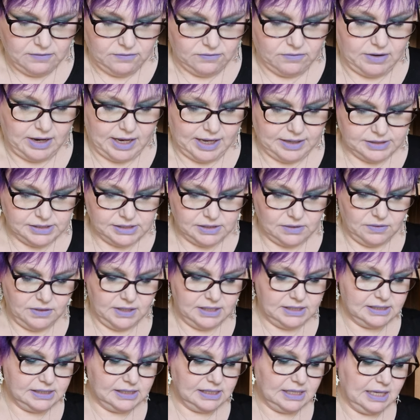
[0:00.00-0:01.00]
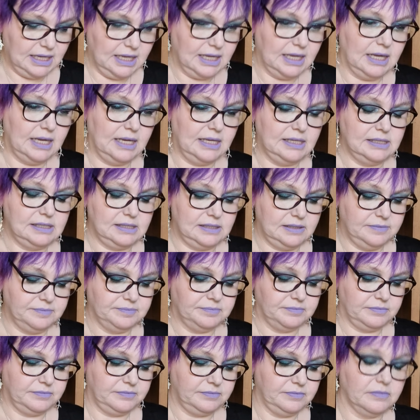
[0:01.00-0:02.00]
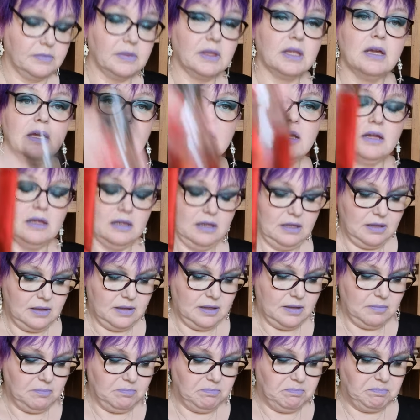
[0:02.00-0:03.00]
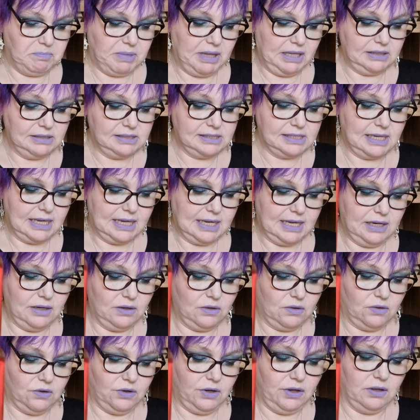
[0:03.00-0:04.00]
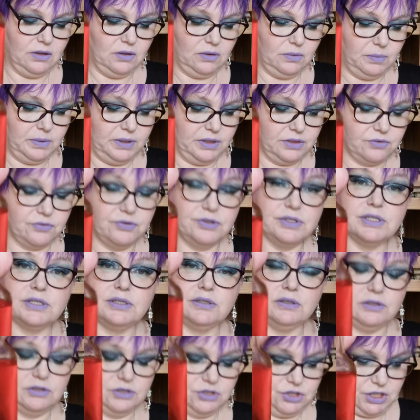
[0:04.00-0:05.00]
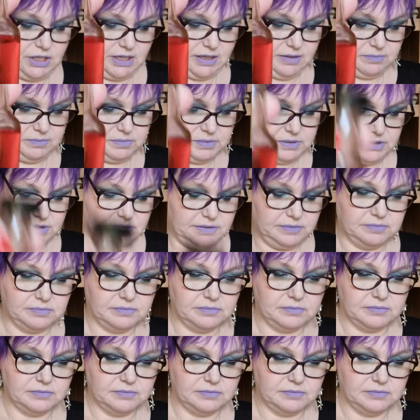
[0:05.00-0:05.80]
Right, so this is Beltane oil with crystal chips.